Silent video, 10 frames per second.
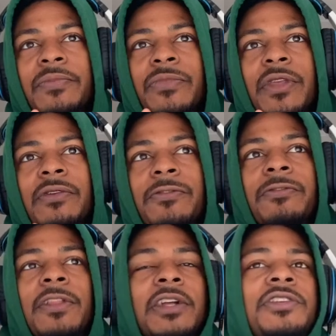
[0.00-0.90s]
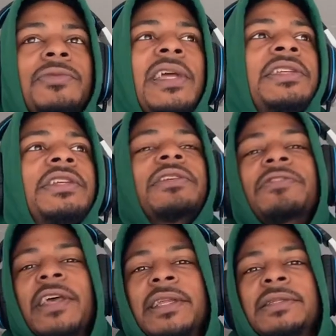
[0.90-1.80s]
fluctuation of
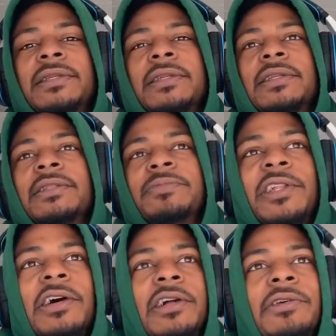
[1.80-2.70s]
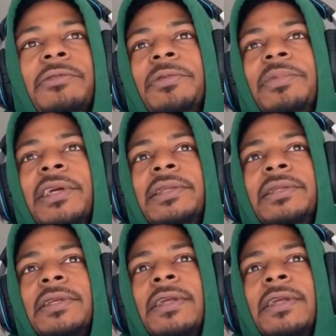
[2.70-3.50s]
things, because it's been all over the place.